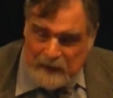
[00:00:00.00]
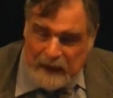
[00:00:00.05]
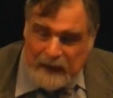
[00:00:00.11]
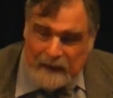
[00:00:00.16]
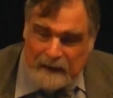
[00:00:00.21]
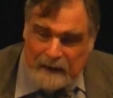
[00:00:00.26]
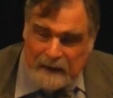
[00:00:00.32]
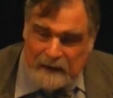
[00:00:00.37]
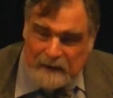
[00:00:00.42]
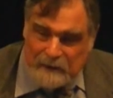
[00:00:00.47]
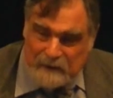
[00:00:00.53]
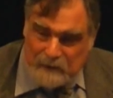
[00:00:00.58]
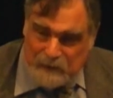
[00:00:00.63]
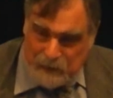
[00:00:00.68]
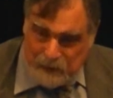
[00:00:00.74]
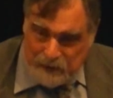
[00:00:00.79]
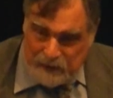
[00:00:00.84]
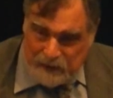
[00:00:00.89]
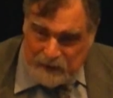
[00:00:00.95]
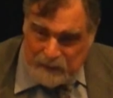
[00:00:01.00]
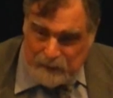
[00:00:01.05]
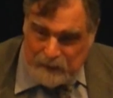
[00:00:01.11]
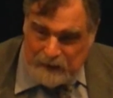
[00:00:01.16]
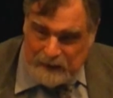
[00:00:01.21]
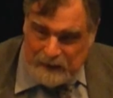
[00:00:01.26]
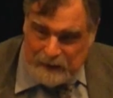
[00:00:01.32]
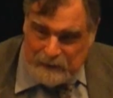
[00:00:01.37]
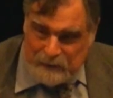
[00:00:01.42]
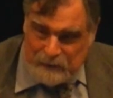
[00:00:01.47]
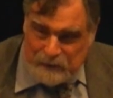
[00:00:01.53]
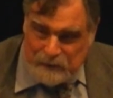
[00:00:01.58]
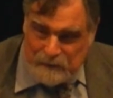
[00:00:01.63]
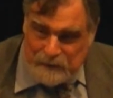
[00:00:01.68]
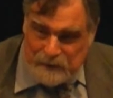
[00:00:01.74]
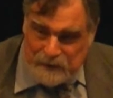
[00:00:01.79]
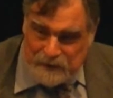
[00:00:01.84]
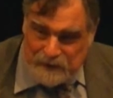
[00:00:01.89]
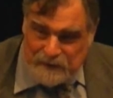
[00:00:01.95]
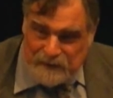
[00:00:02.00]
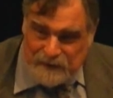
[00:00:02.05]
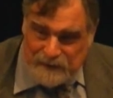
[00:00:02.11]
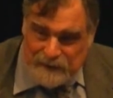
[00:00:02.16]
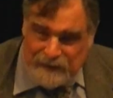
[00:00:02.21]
Anglican Orthodox Bilateral Commission